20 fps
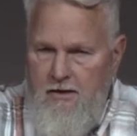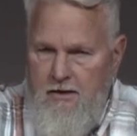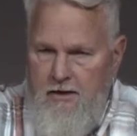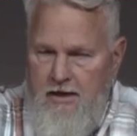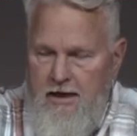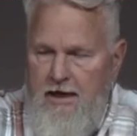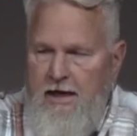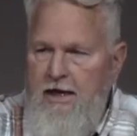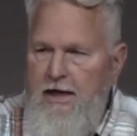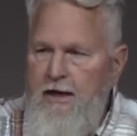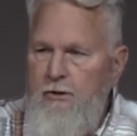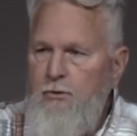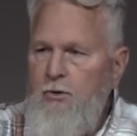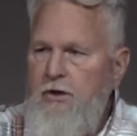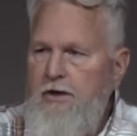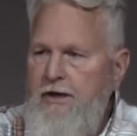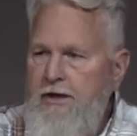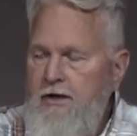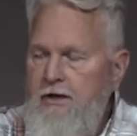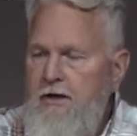I
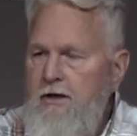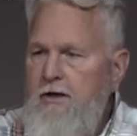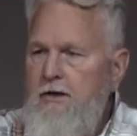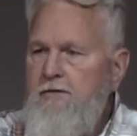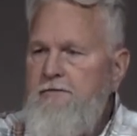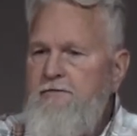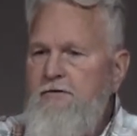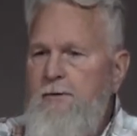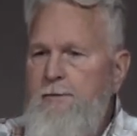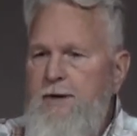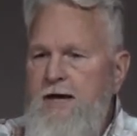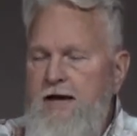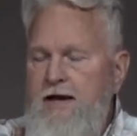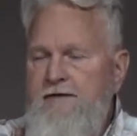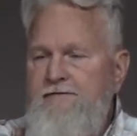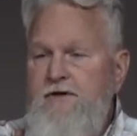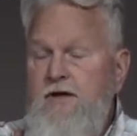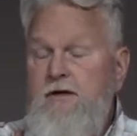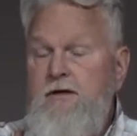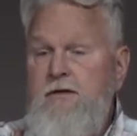will hear from
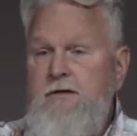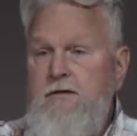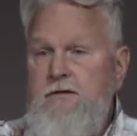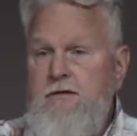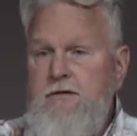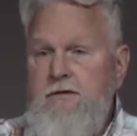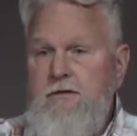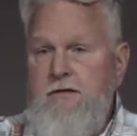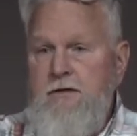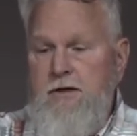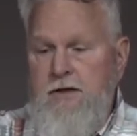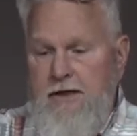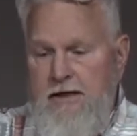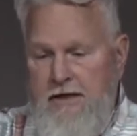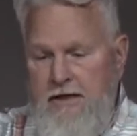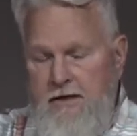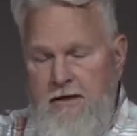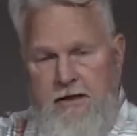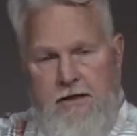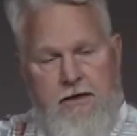heaven
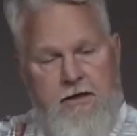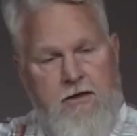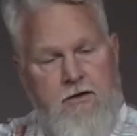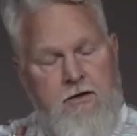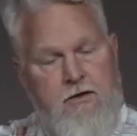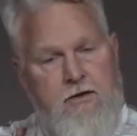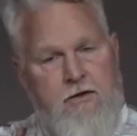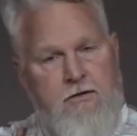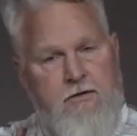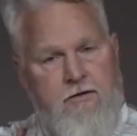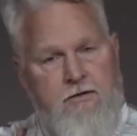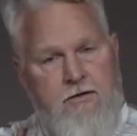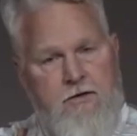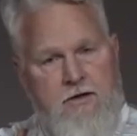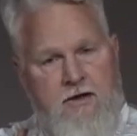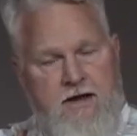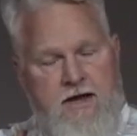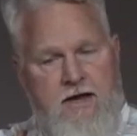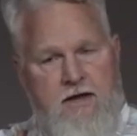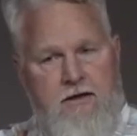and heal their
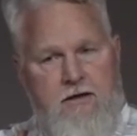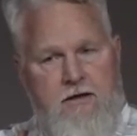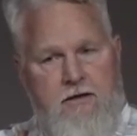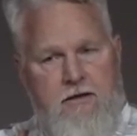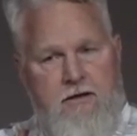land.